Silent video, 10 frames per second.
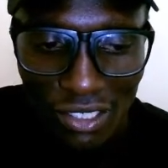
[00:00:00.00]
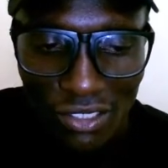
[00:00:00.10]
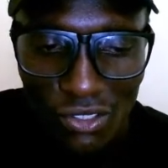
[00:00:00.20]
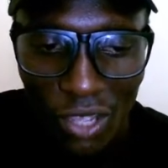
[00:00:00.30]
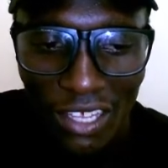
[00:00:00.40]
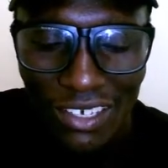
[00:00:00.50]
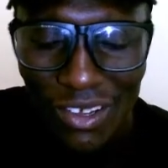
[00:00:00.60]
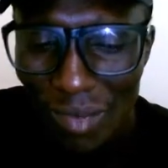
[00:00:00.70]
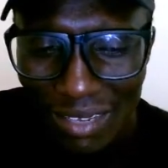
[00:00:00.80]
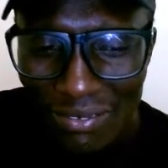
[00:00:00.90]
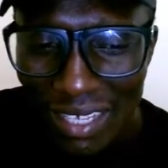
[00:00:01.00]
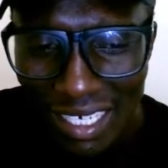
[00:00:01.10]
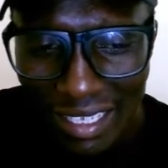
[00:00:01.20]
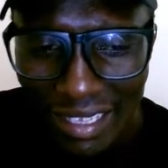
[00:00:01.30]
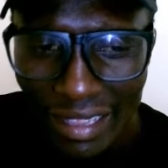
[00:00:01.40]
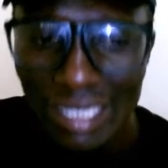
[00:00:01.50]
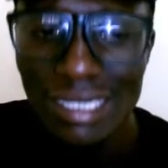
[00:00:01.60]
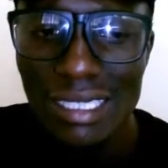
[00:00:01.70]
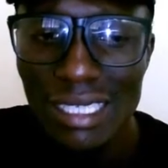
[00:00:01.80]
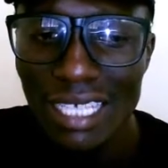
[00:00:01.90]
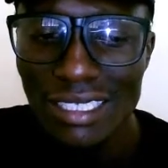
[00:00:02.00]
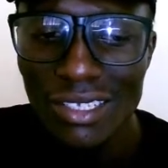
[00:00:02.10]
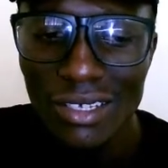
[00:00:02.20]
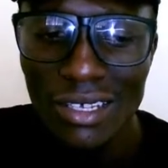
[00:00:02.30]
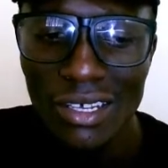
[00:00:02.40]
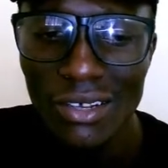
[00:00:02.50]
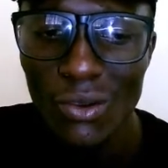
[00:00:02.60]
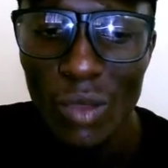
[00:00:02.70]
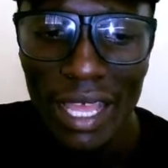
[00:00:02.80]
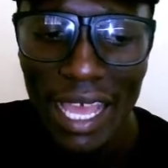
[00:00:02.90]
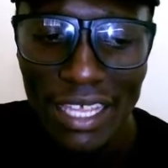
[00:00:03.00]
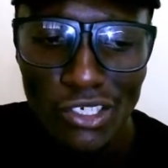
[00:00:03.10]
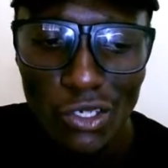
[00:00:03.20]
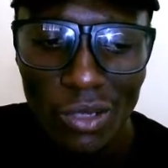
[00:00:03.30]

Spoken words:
So I normally find this as the way I know.